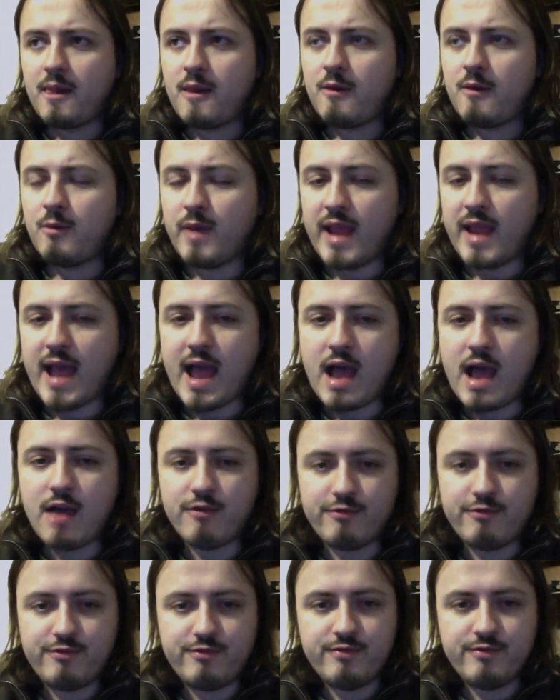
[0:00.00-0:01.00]
We
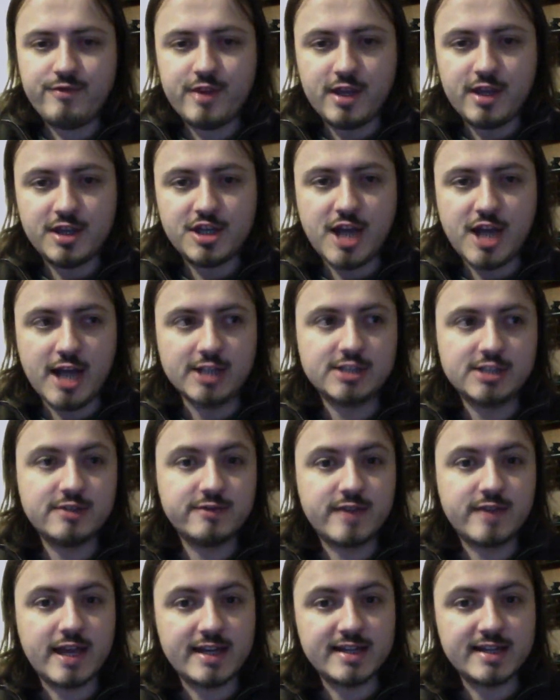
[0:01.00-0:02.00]
have the chance of
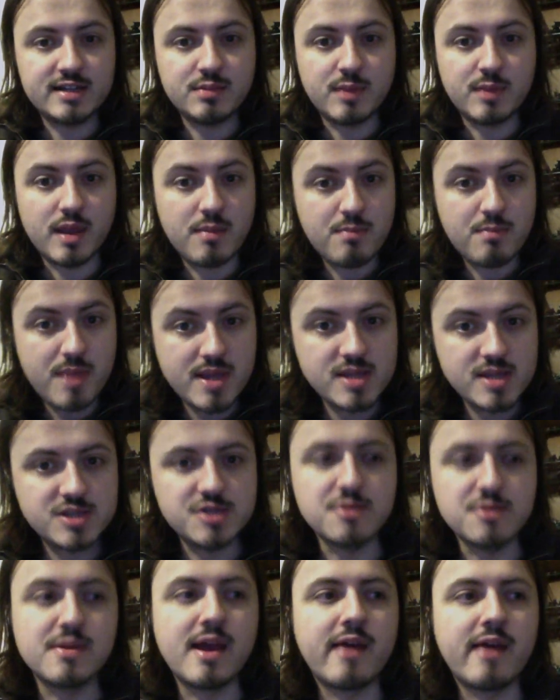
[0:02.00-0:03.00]
getting to meet Pete's new
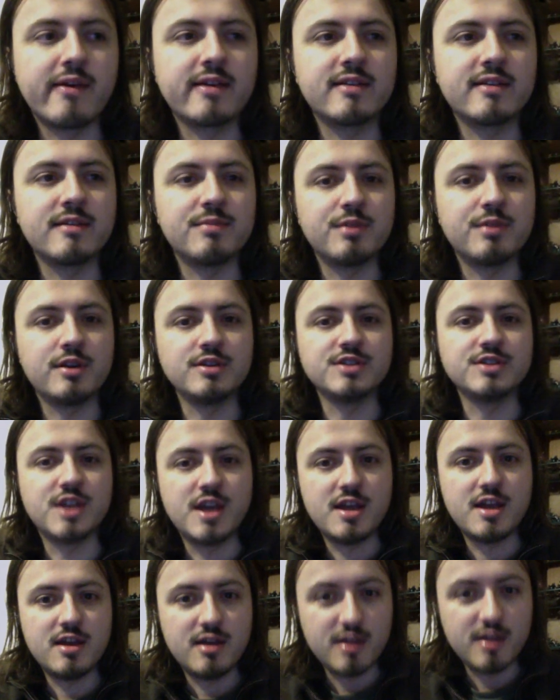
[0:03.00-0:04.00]
character, because
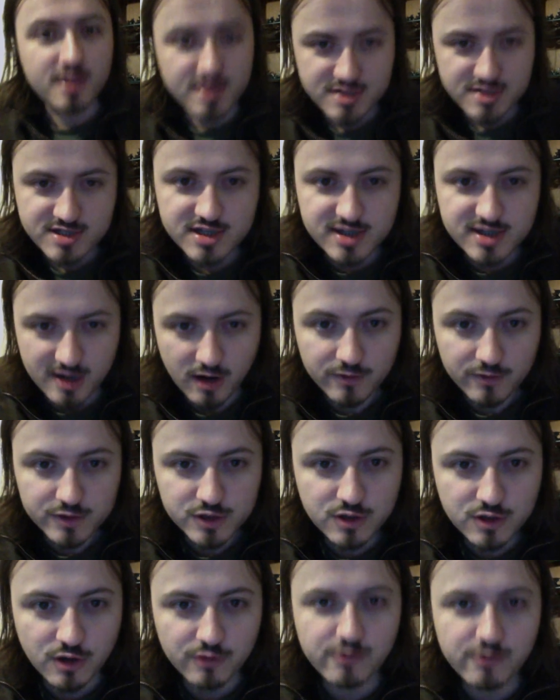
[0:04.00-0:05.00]
he's the Tal
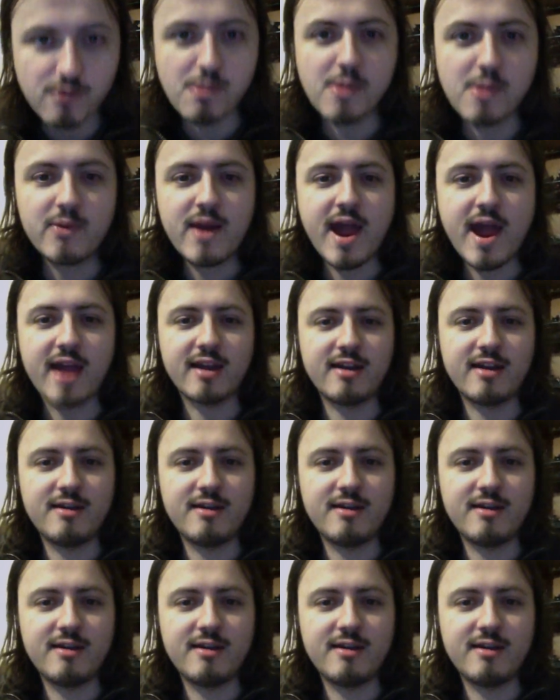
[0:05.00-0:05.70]
Vashoth on the rack.